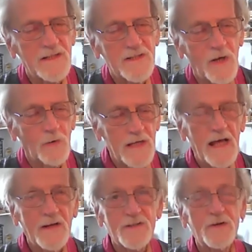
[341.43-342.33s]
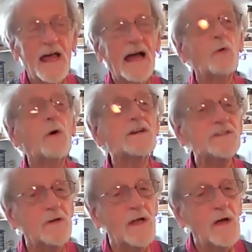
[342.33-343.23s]
So to answer that
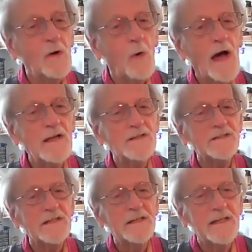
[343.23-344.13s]
question, why does the